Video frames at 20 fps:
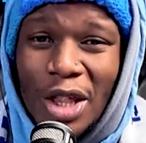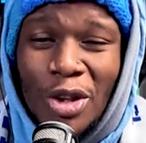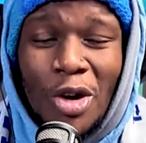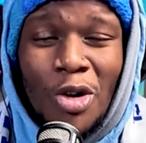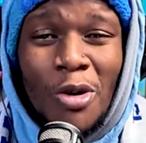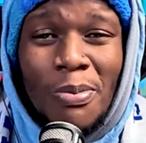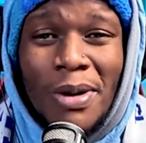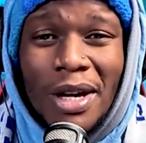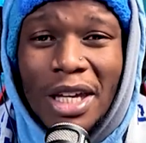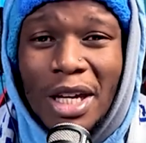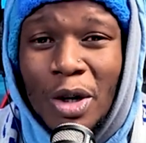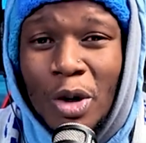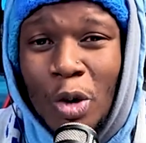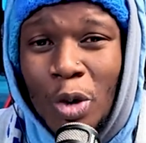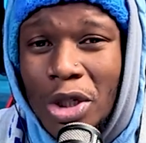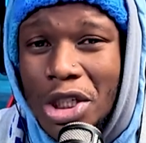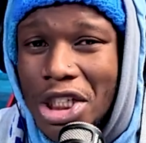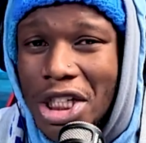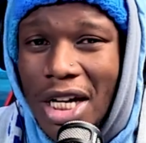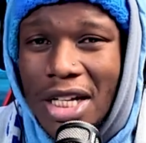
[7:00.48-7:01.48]
They're not making
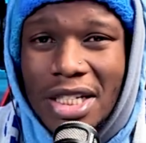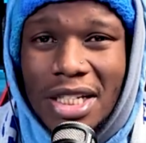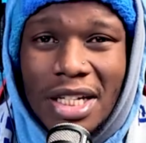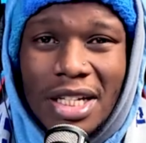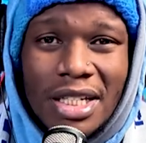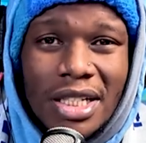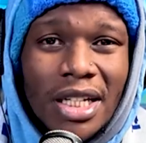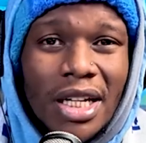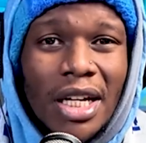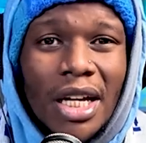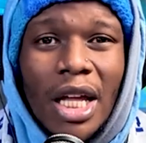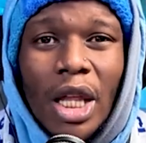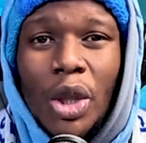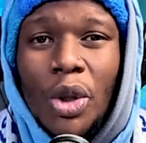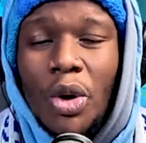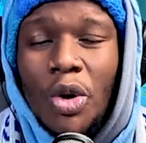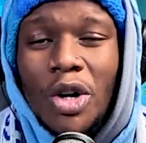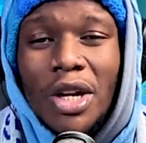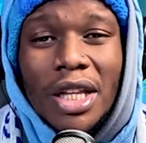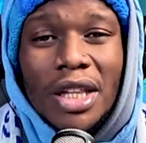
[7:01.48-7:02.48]
good chances.
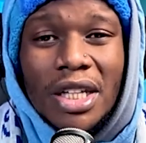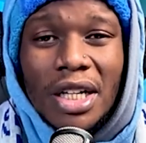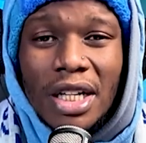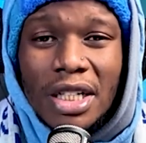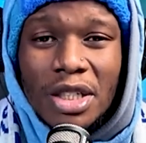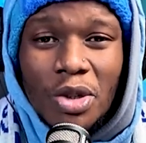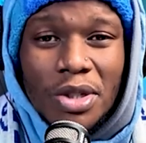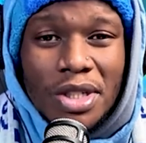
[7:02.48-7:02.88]
They're not a threat